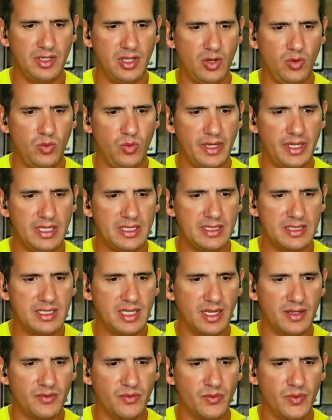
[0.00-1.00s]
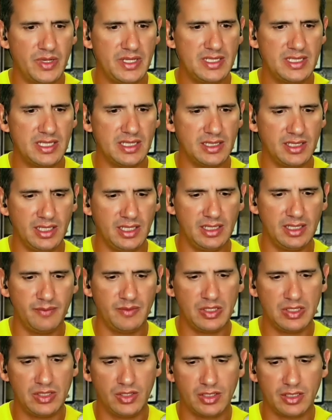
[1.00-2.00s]
know what he's done recently. Let
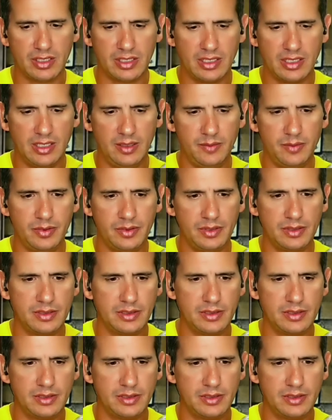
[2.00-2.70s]
me look it up.